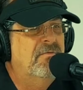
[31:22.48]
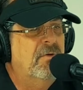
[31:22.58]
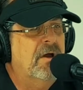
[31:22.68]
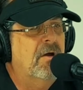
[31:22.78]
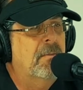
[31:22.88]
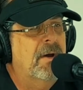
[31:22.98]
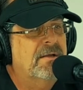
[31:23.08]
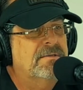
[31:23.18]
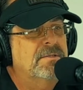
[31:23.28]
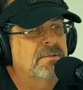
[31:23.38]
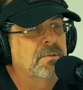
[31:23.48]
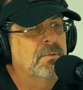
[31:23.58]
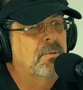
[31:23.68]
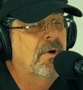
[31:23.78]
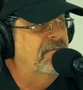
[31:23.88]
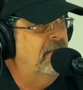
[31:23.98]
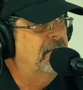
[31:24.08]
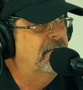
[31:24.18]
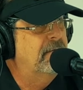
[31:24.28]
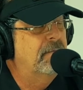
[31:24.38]
we go back to wife number
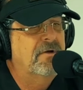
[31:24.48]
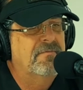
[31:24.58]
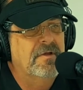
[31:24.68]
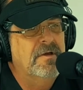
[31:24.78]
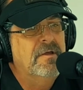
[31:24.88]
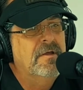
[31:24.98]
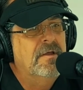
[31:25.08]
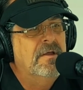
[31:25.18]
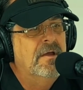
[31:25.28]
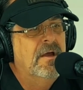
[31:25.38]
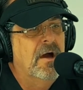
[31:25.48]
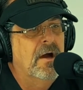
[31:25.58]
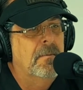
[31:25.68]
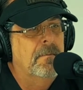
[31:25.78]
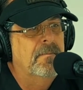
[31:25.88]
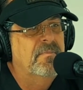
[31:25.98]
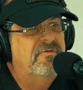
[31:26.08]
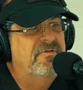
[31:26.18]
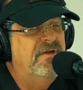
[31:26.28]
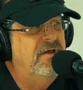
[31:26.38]
2 briefly,
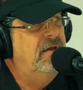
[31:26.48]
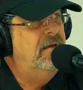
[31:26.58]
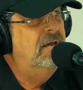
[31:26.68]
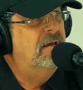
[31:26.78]
she